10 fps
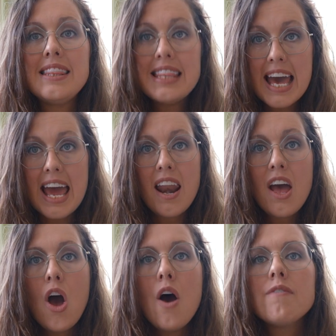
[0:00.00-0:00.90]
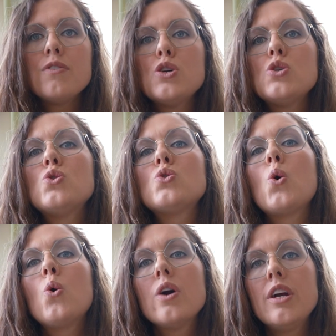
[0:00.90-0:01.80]
Then, for the
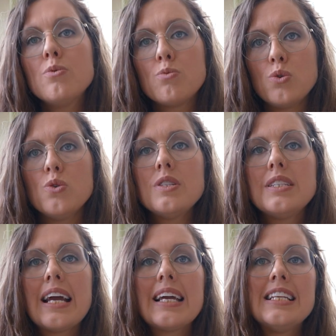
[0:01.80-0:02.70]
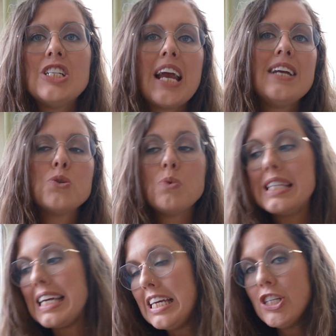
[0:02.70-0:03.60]
scoring rules that can change with
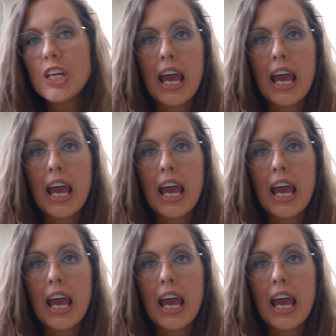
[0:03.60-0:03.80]
each